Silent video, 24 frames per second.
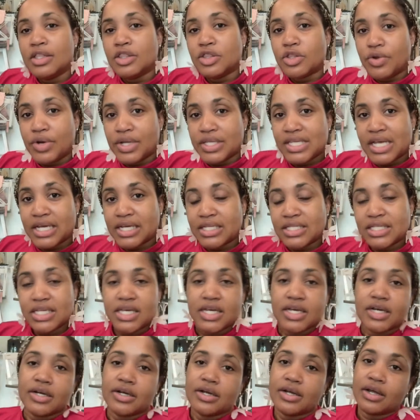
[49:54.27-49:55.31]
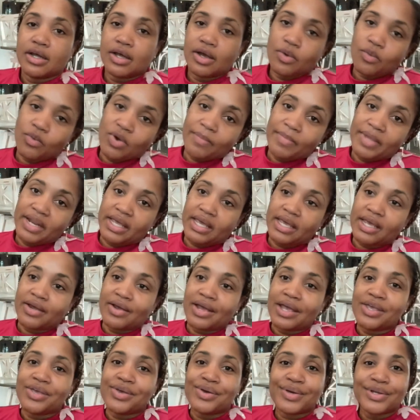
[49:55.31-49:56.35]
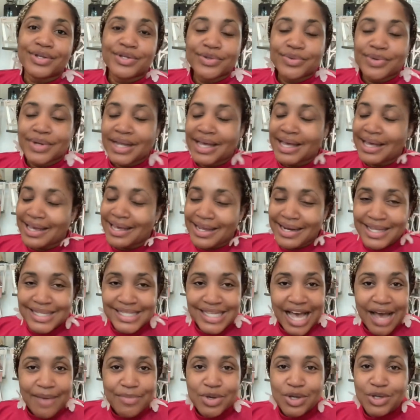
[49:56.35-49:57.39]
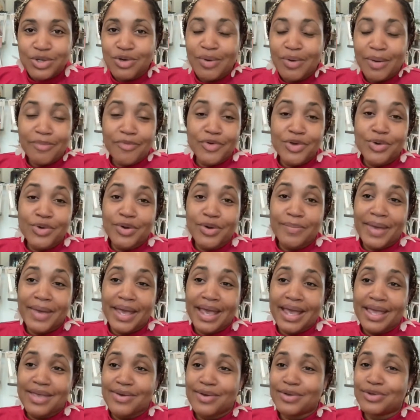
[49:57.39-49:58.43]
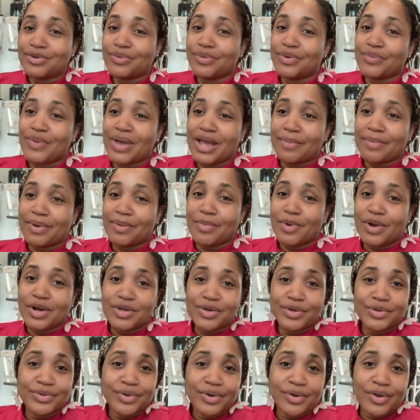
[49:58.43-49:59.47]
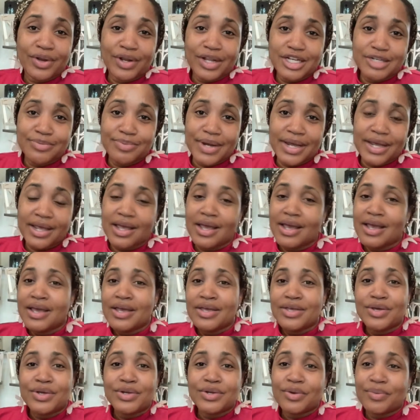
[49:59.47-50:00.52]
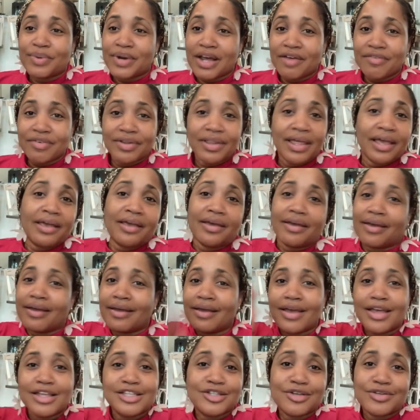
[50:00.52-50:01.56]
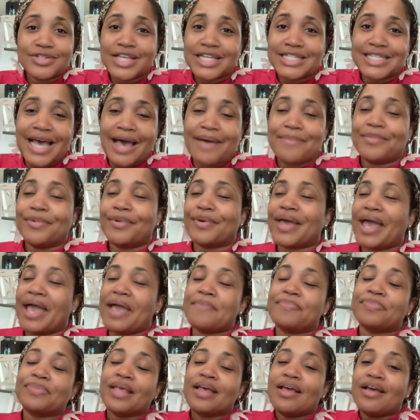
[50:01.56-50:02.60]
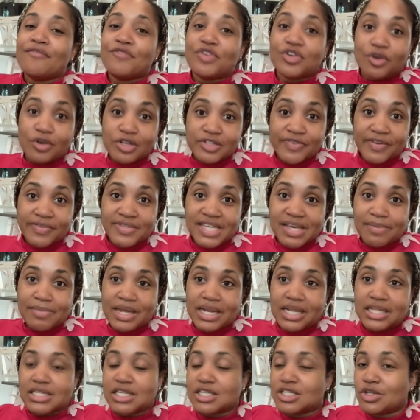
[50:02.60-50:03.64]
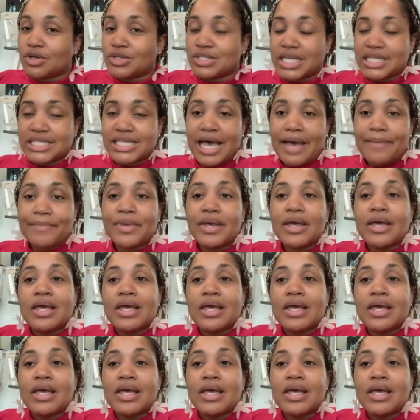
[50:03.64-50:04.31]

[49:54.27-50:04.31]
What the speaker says: 30 seconds here, 1 minute here. And you can do it at any time. You can do it right before you go to bed. You can do it when you wake up in the morning. You can do it on your lunch break. You can do it whenever. Like, it's no set time. Okay. For those 15 minutes, it's no set time.